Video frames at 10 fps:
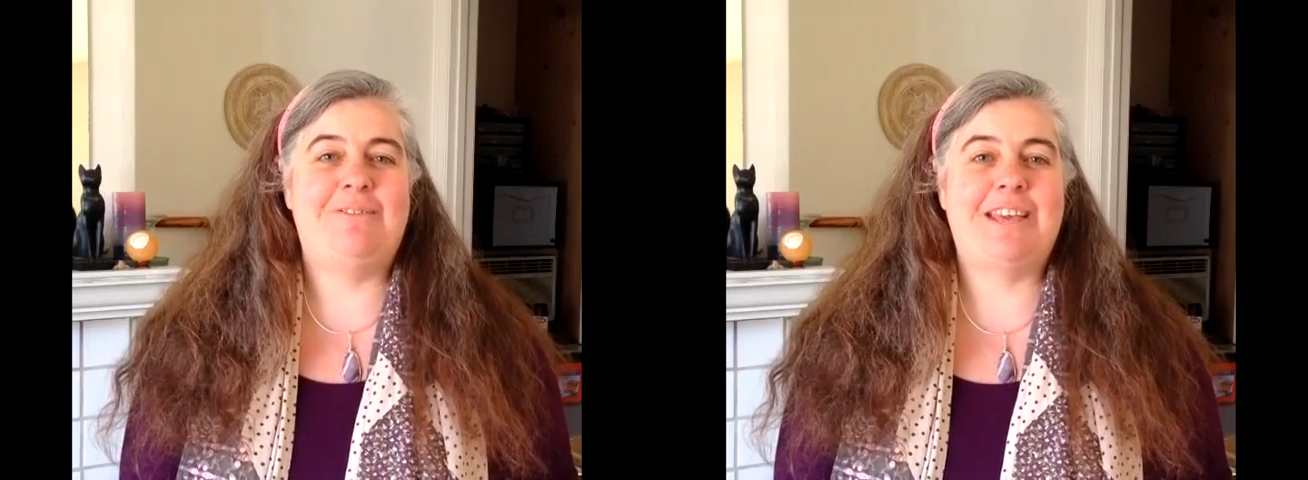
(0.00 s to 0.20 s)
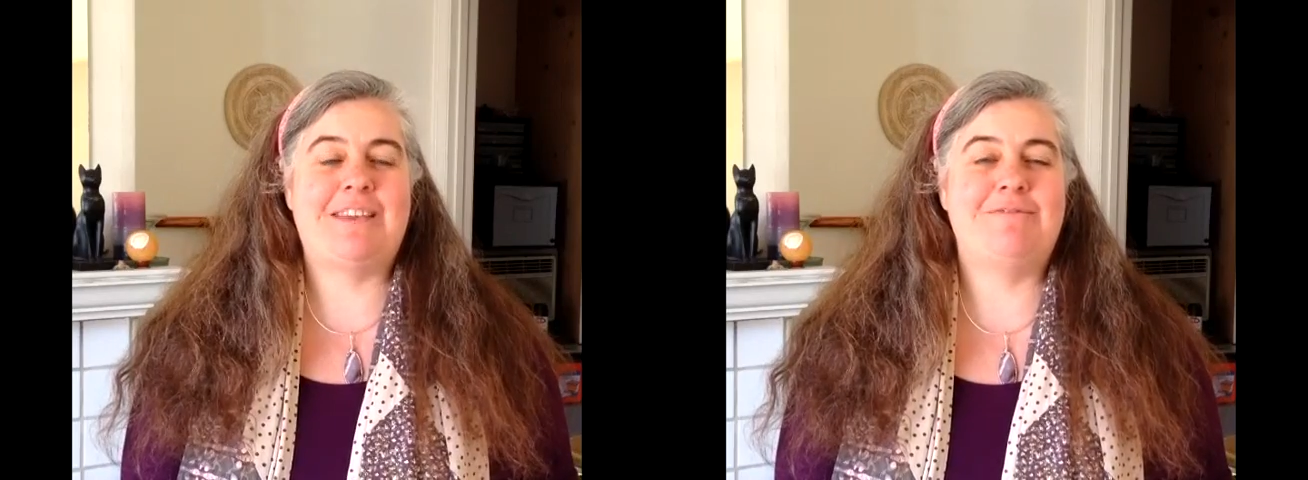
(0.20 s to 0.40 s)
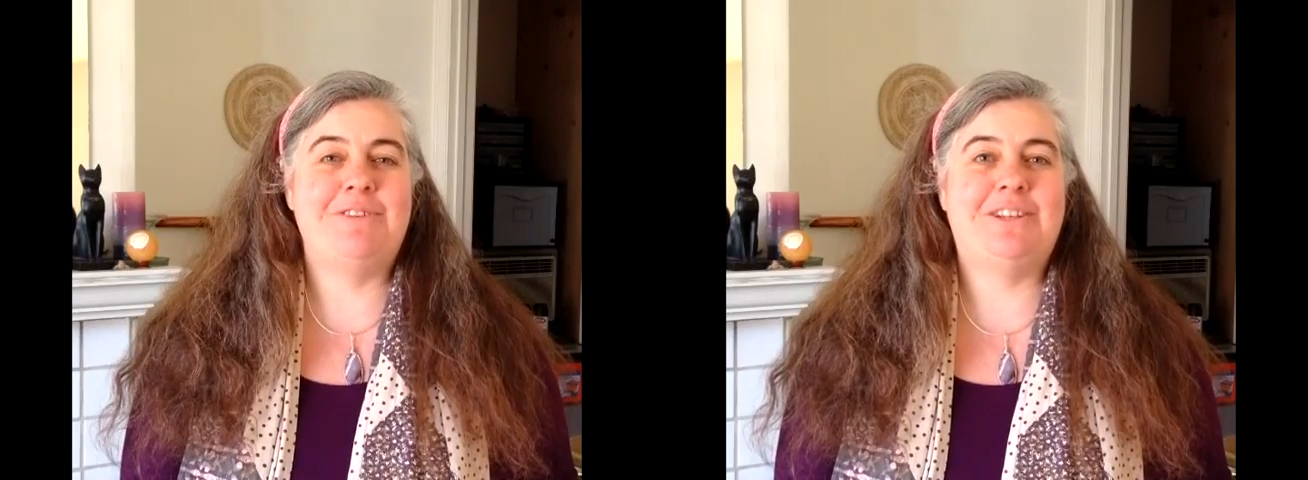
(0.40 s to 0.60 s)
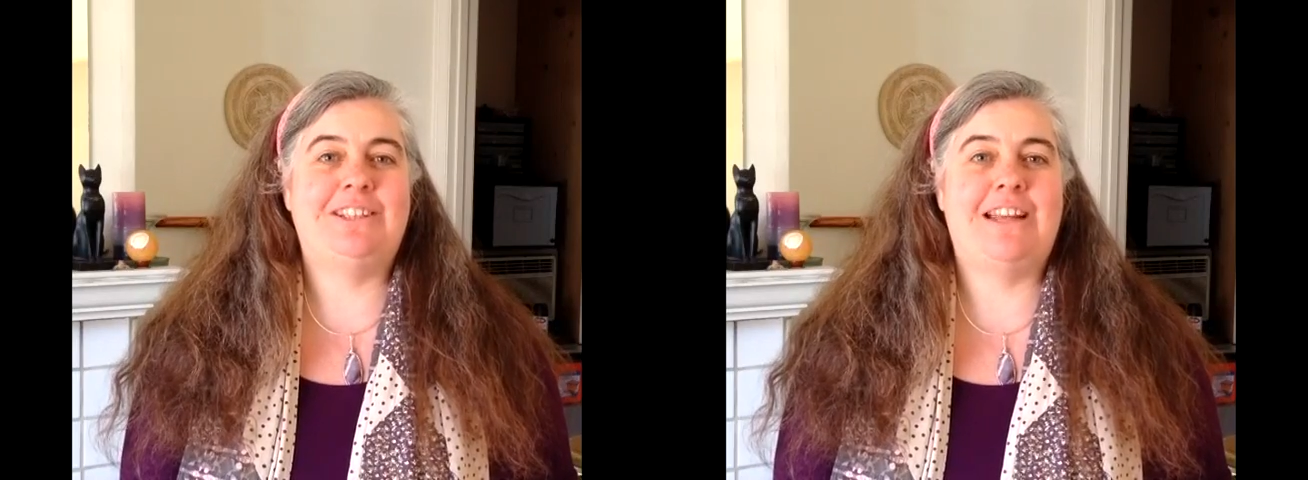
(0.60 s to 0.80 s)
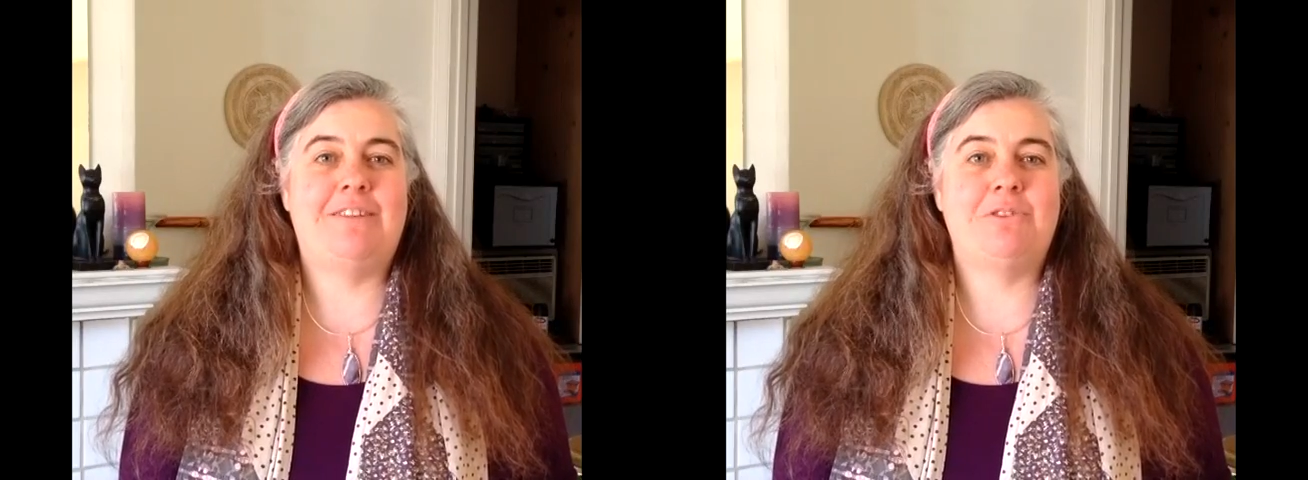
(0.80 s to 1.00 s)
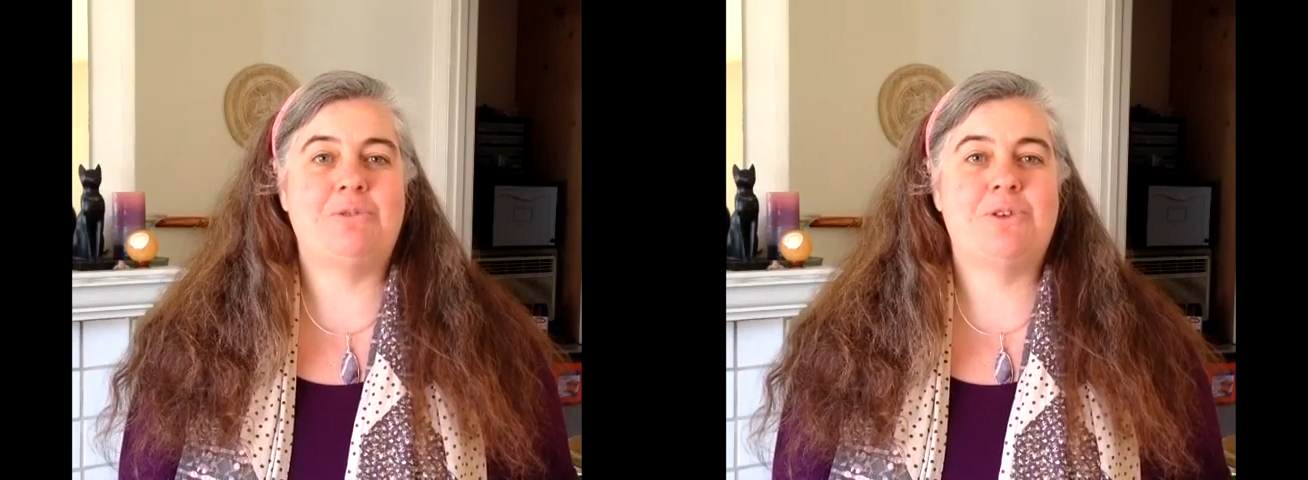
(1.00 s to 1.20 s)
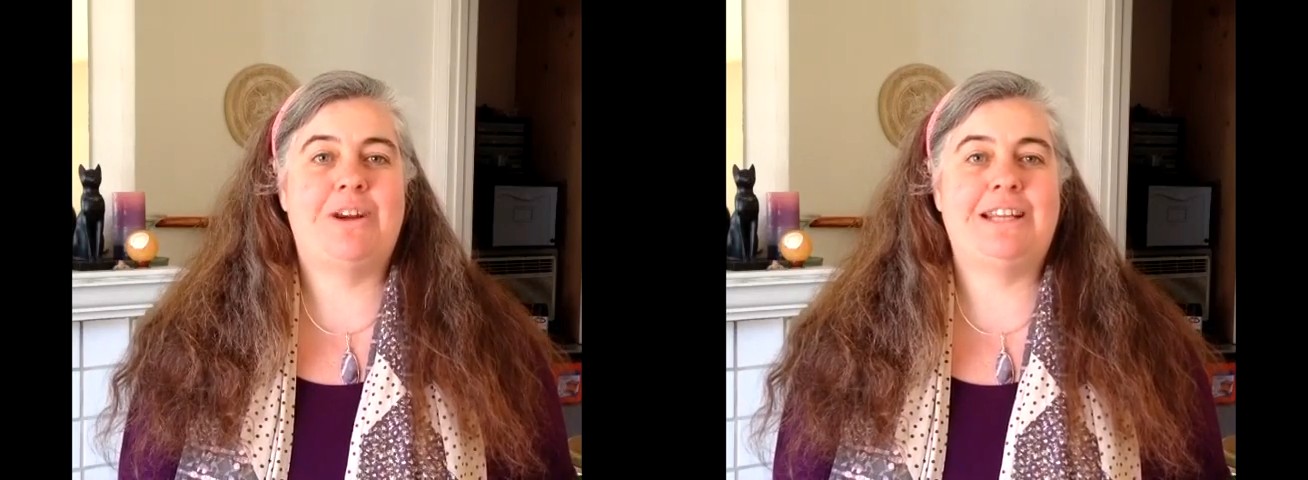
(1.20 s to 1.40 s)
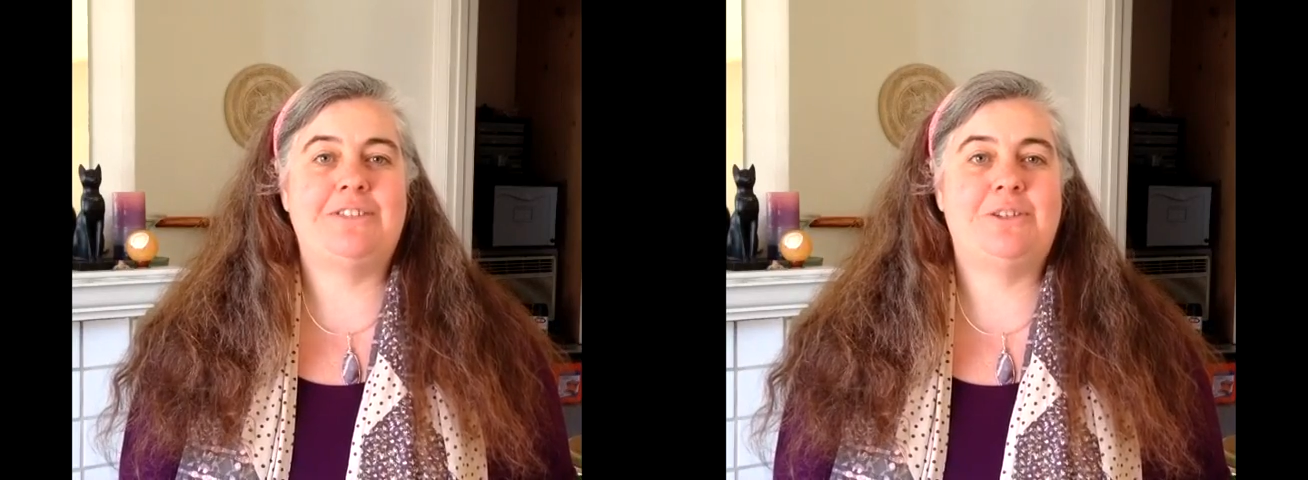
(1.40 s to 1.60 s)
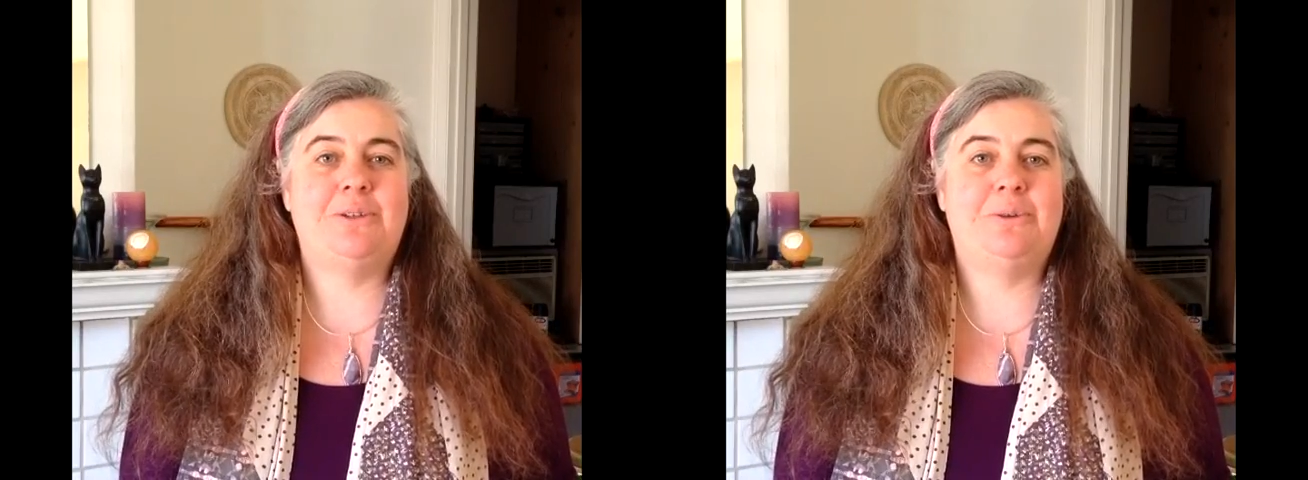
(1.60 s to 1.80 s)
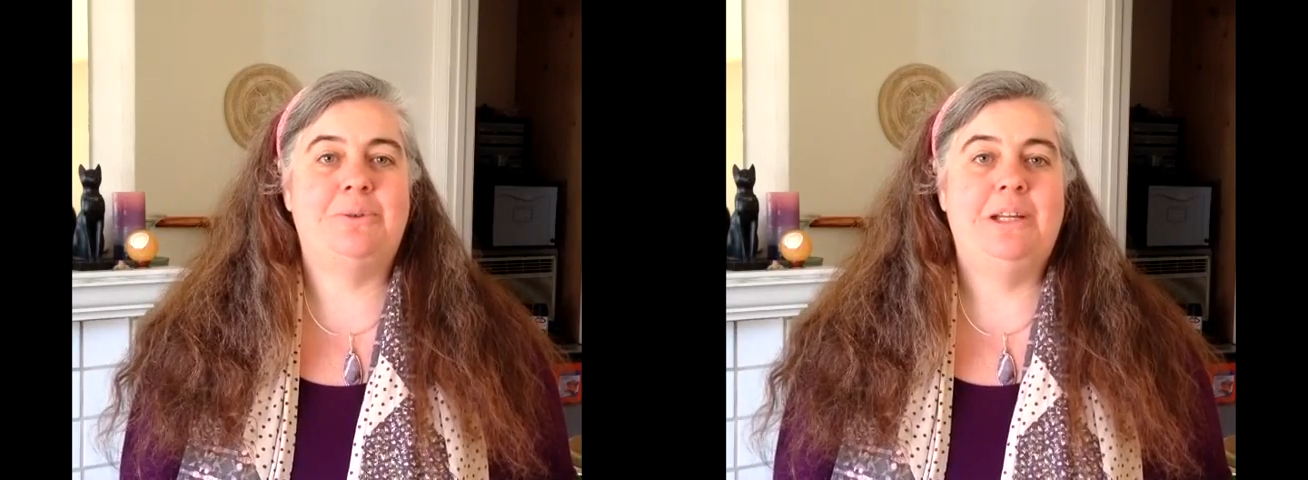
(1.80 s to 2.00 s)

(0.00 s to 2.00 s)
We can feel a lot of you trying to